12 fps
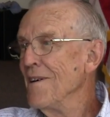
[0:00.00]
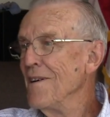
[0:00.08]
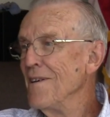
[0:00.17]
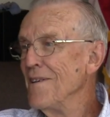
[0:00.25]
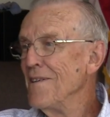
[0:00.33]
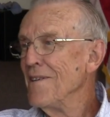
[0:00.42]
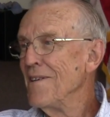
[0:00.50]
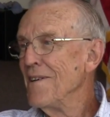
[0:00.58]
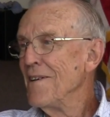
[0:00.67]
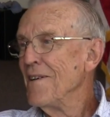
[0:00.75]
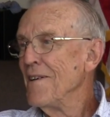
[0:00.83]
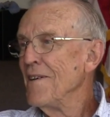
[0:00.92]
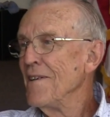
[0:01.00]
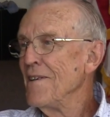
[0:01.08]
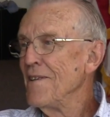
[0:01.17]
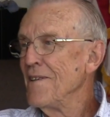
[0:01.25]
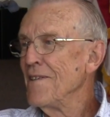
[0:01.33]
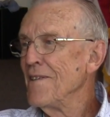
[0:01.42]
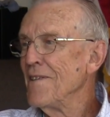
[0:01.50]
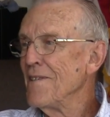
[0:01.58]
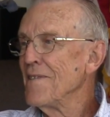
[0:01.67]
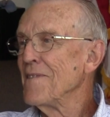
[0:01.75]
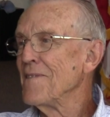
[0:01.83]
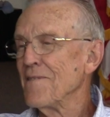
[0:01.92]
that's exactly right. Everybody had a part
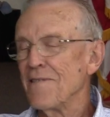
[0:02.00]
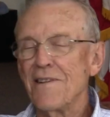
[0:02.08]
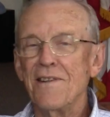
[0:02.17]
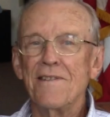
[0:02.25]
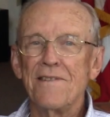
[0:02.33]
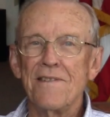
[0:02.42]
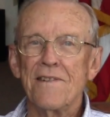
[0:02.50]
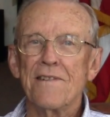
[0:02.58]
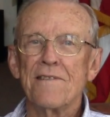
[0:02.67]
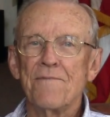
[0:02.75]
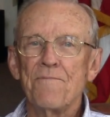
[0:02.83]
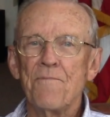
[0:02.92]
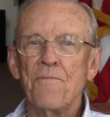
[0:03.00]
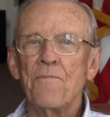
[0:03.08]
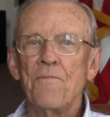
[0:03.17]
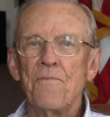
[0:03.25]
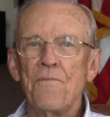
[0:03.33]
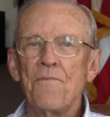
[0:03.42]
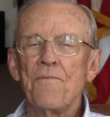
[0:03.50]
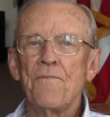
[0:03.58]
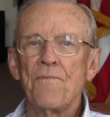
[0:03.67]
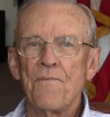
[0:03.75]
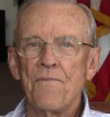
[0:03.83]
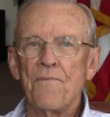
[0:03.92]
in the war right, and yeah. everybody had
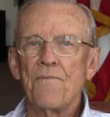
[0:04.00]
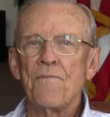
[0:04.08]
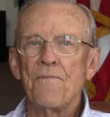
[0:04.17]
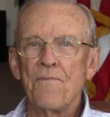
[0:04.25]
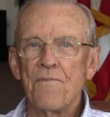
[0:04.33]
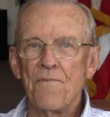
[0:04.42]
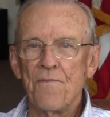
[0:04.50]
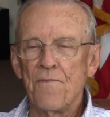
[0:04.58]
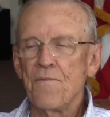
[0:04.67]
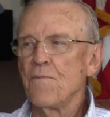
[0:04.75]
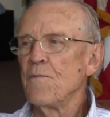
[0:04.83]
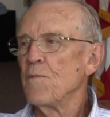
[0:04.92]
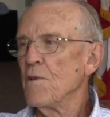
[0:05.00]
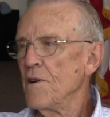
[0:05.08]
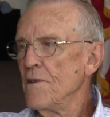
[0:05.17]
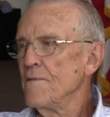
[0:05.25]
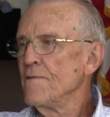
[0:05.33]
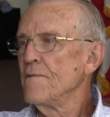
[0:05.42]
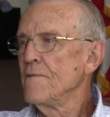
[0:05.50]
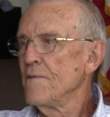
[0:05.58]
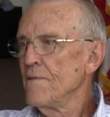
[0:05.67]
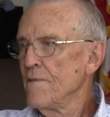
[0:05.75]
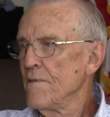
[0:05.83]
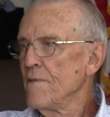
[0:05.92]
a support part. So right. th those were all
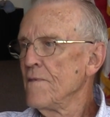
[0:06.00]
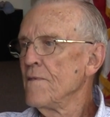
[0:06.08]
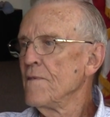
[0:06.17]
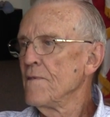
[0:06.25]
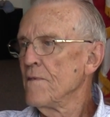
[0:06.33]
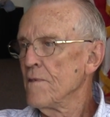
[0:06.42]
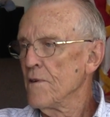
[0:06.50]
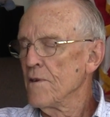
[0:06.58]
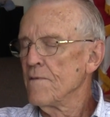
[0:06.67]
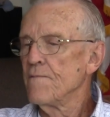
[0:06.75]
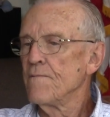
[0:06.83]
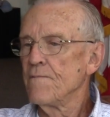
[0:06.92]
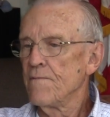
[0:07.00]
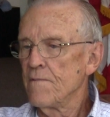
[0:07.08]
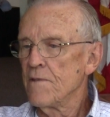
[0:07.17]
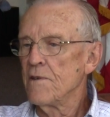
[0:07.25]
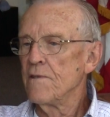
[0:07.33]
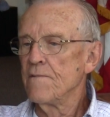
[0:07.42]
important jobs. Yeah. So,